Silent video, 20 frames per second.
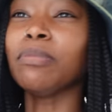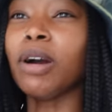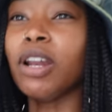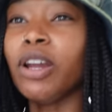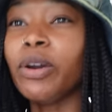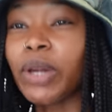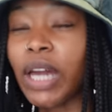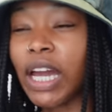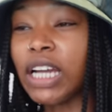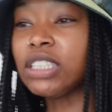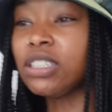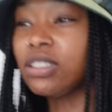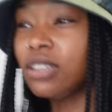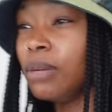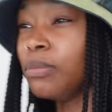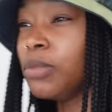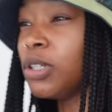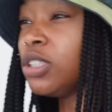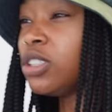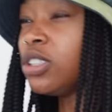my location that
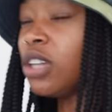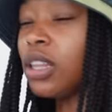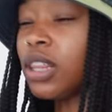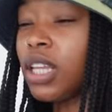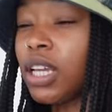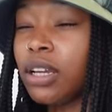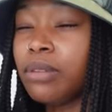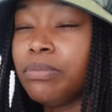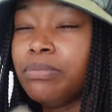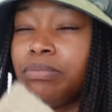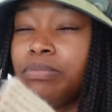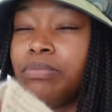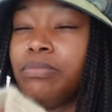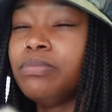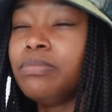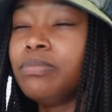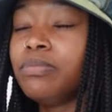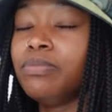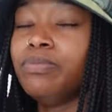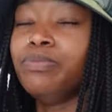I'm going to start thinking,
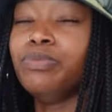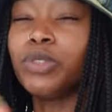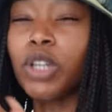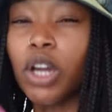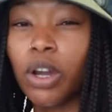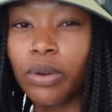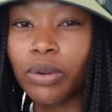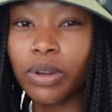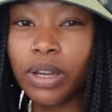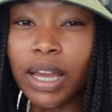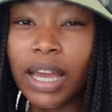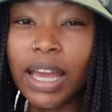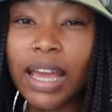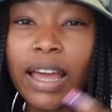no.